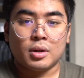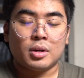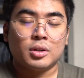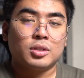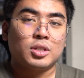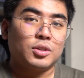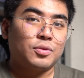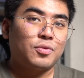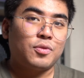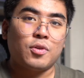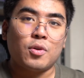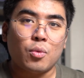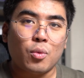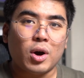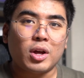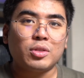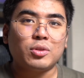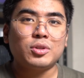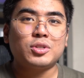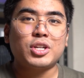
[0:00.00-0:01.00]
So if you
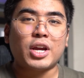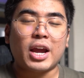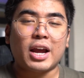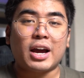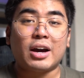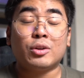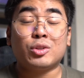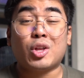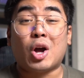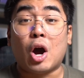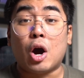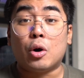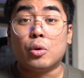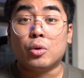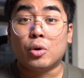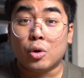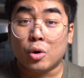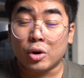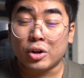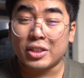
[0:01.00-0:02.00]
want to check out how
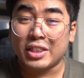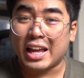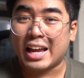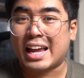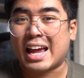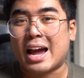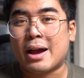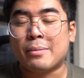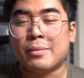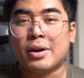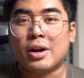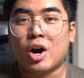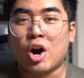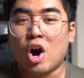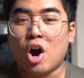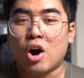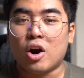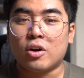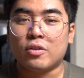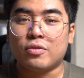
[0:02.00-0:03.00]
good the camera
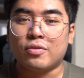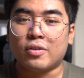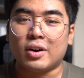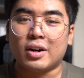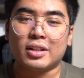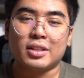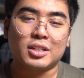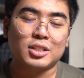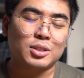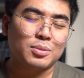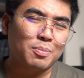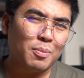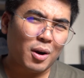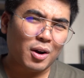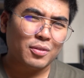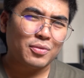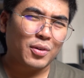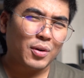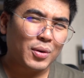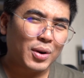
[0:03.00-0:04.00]
of the
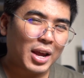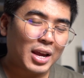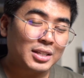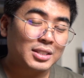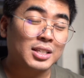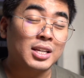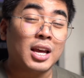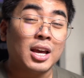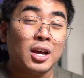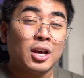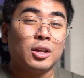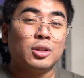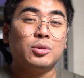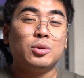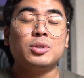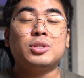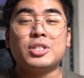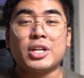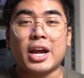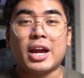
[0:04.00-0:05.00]
smartphone is,
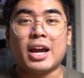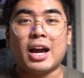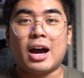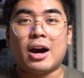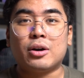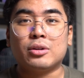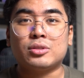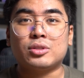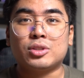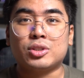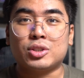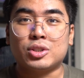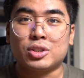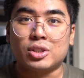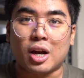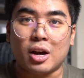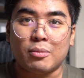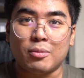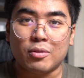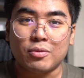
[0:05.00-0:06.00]
do check out
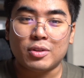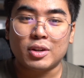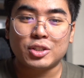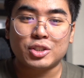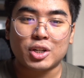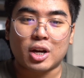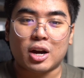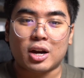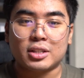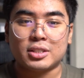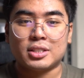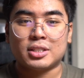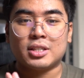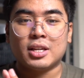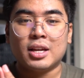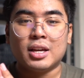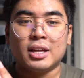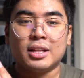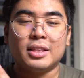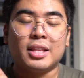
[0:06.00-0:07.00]
some of the shots
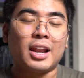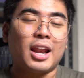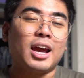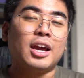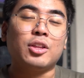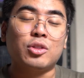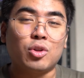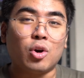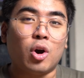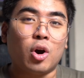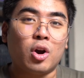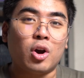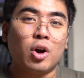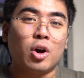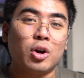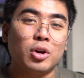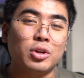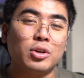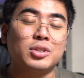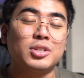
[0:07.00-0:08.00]
that I took
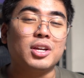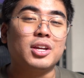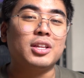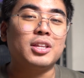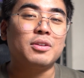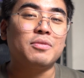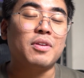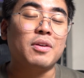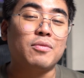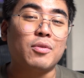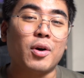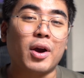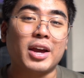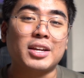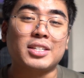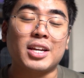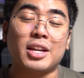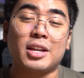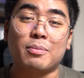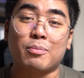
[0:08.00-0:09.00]
using the Vivo
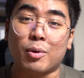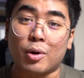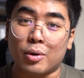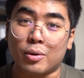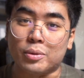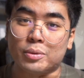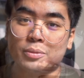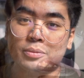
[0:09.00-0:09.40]
X80 Pro.